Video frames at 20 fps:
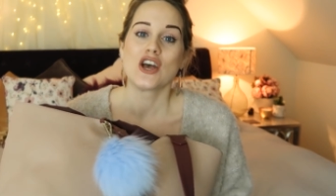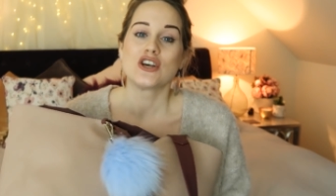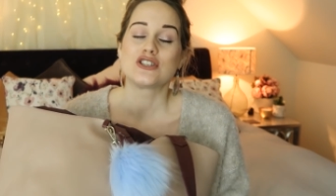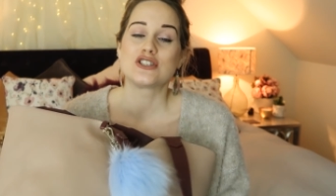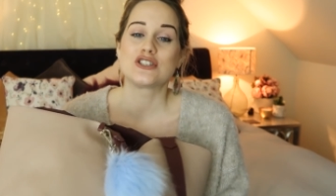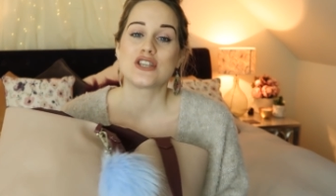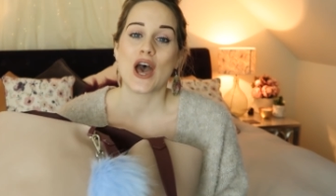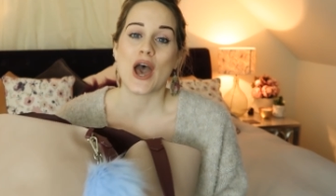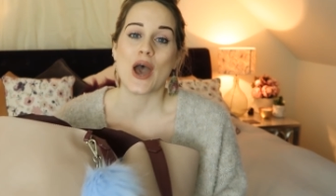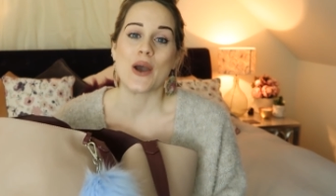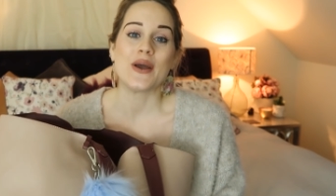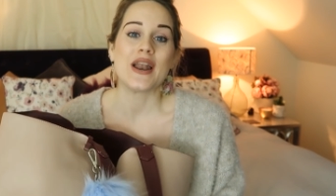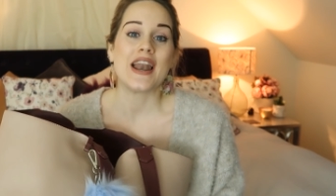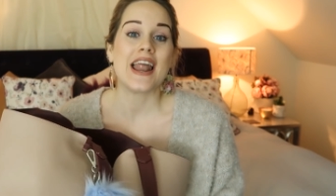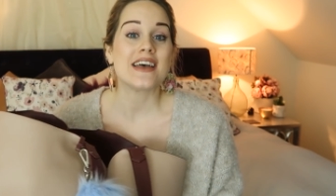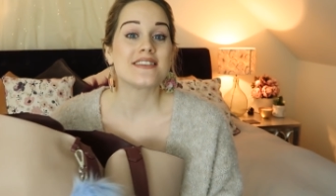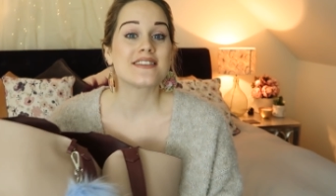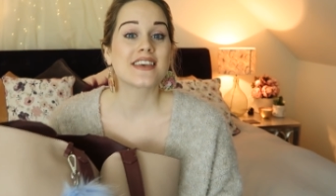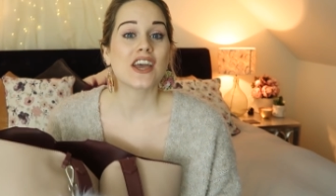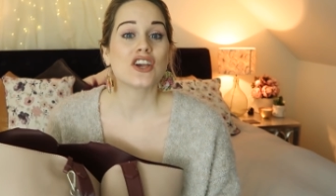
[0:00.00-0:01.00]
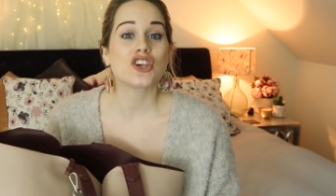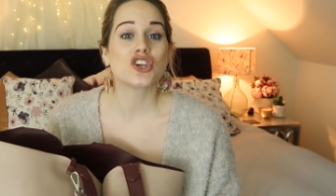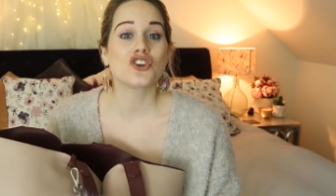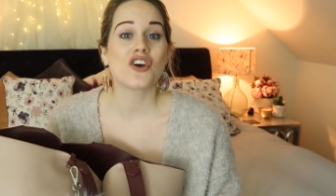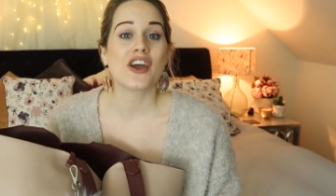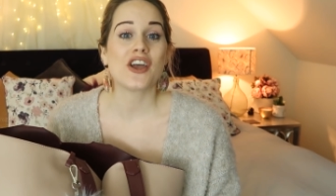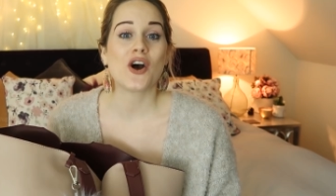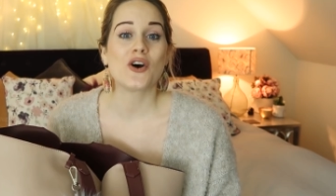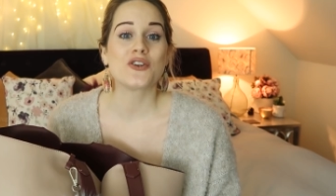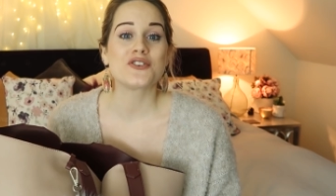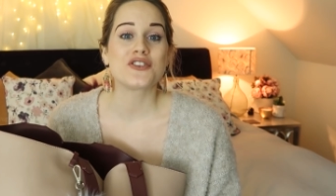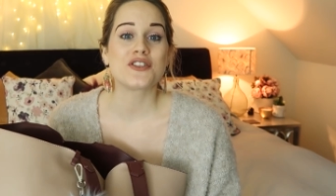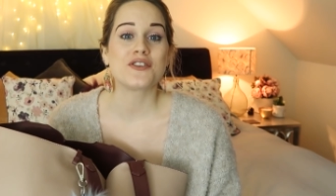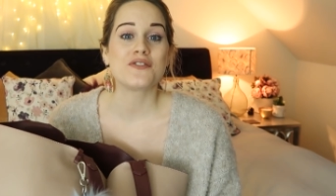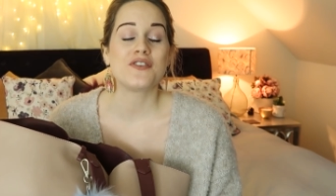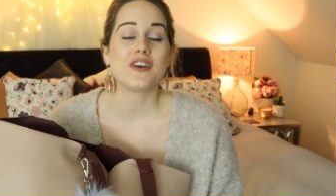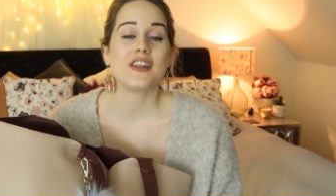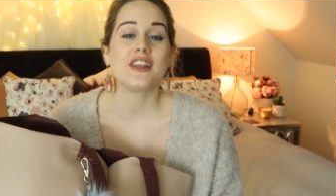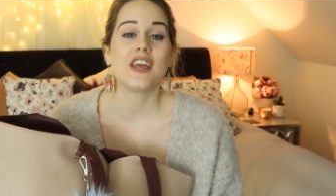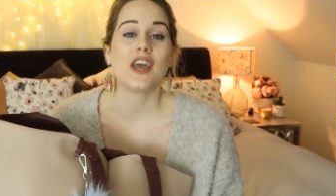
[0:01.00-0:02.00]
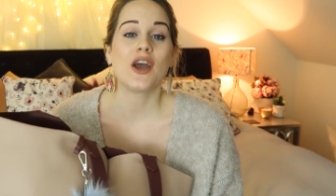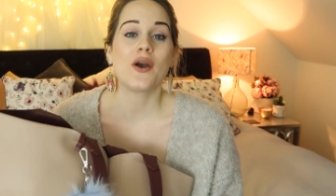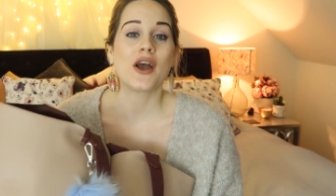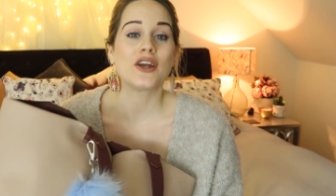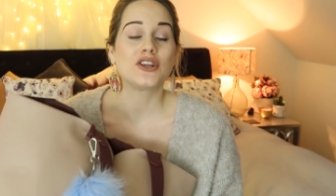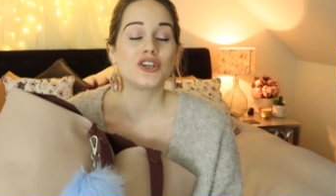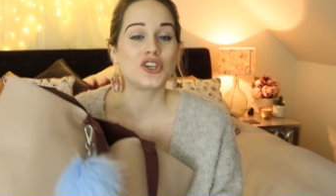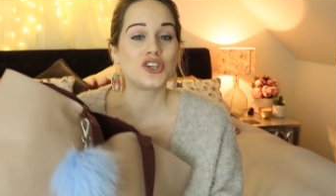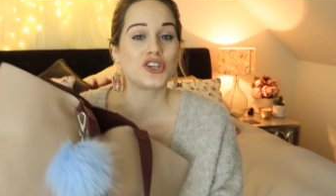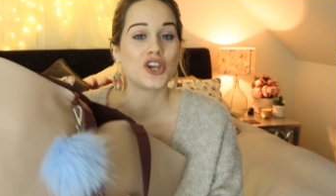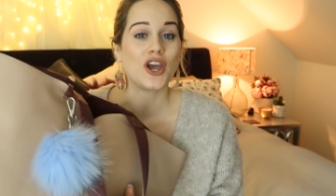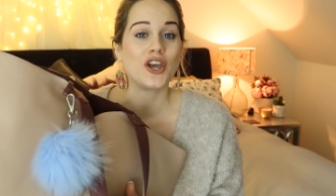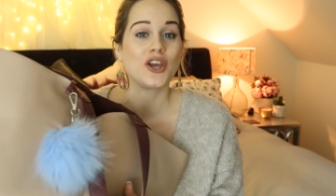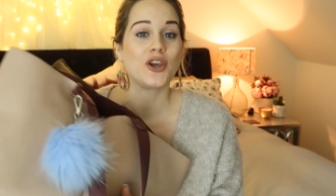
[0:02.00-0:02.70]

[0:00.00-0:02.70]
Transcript: So let's get straight on to the video and show